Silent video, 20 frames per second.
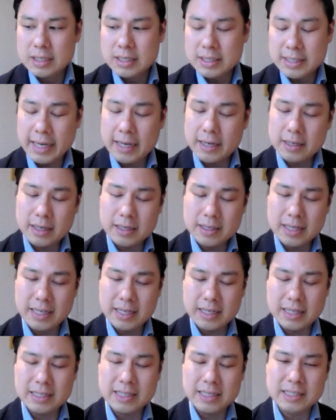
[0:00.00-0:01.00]

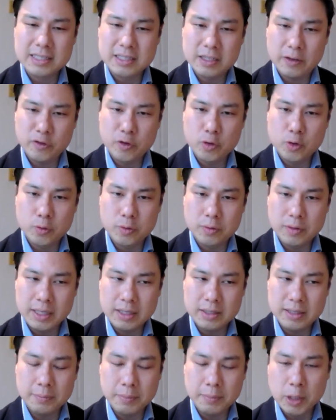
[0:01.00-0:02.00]
is difficult
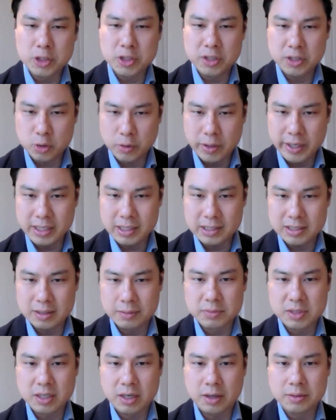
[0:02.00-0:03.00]
and emotionally draining
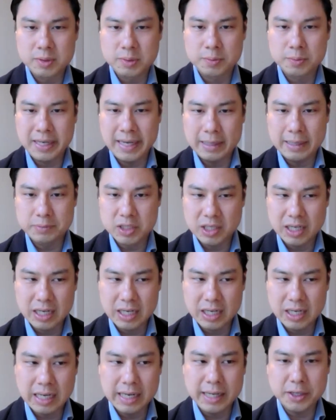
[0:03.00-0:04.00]
sometimes, being able to
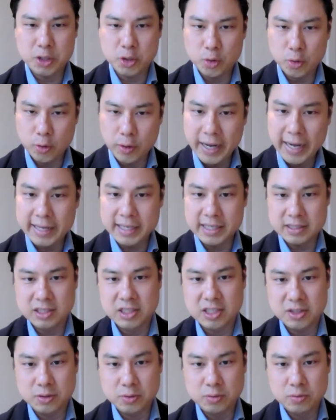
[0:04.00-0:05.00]
click your head
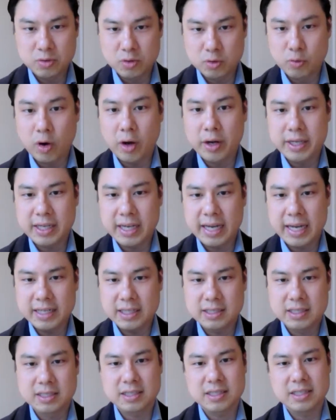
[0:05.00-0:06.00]
into the right
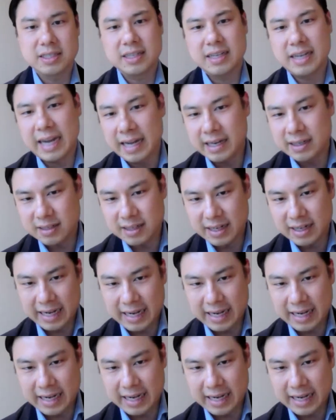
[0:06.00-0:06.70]
case and